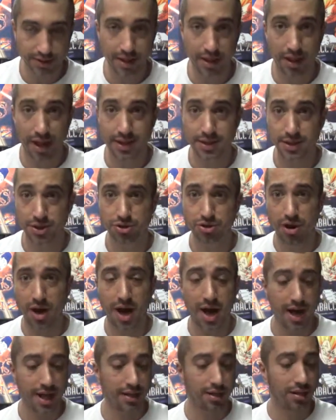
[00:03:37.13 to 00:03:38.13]
like to
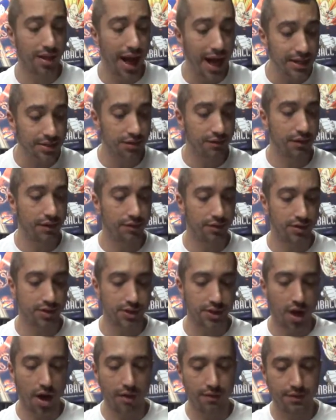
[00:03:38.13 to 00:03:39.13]
try lots of different
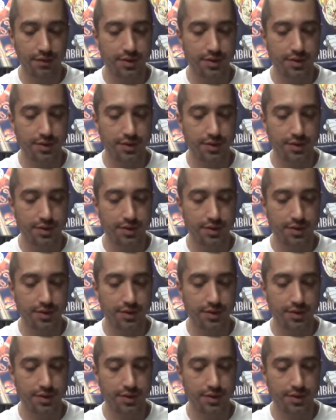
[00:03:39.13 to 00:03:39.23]
stuff.